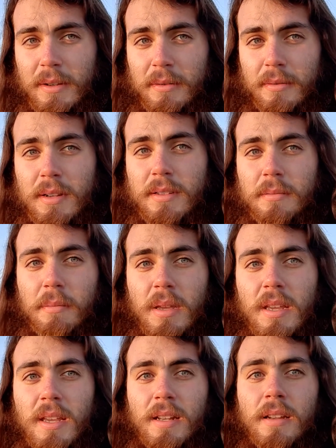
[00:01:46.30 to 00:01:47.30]
Reason
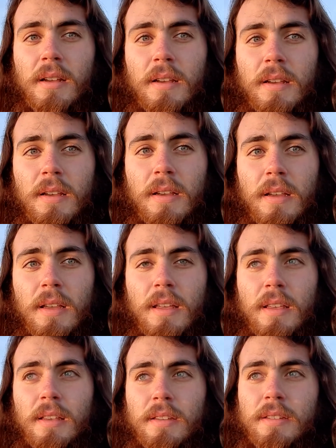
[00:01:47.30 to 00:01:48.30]
being
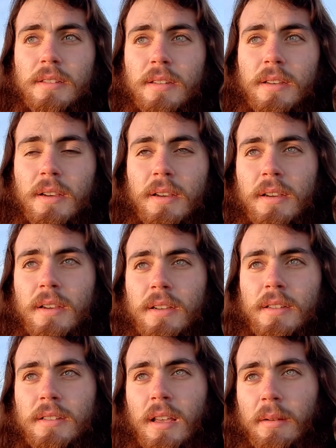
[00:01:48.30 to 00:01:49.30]
is
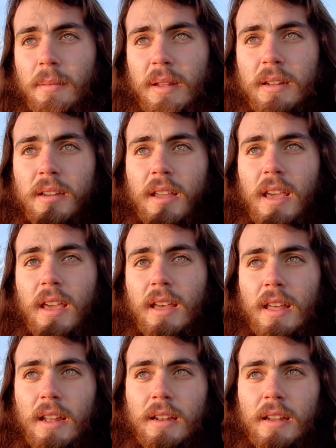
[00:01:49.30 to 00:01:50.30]
sediment
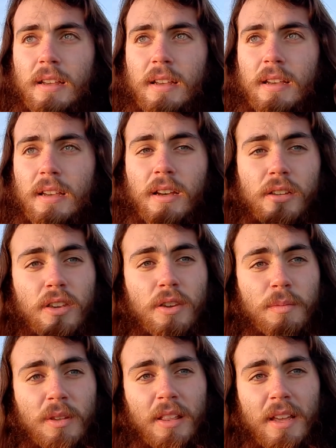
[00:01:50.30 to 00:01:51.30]
can
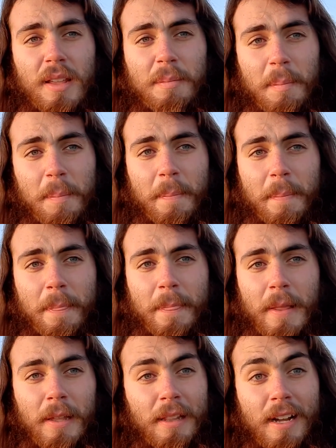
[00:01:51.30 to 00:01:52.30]
accumulate
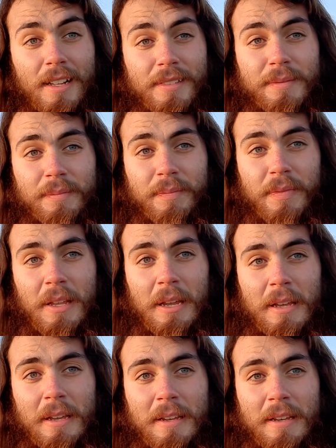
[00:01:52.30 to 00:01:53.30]
a lot
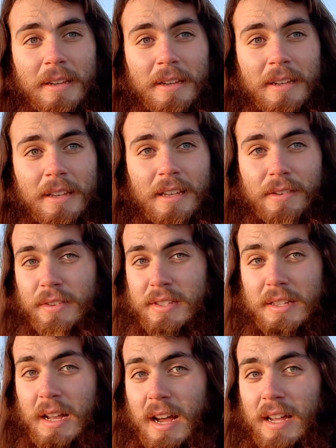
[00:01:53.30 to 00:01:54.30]
if
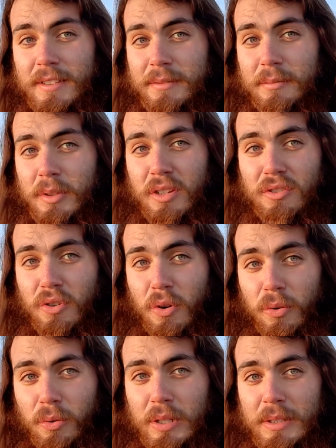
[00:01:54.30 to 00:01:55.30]
it's not
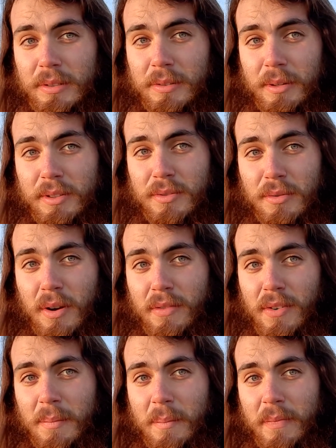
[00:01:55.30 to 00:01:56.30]
controlled whatsoever.